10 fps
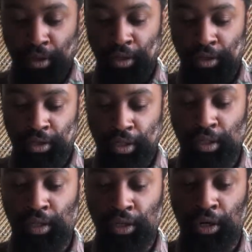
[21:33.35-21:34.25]
their sons
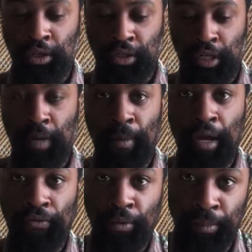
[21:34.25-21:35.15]
and their daughters that come
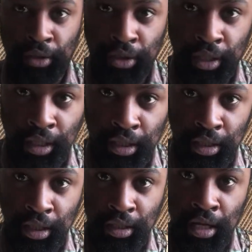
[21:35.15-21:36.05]
out of them, but just like it
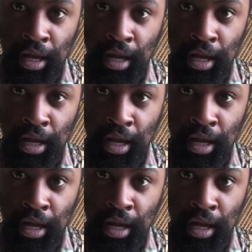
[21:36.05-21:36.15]
says,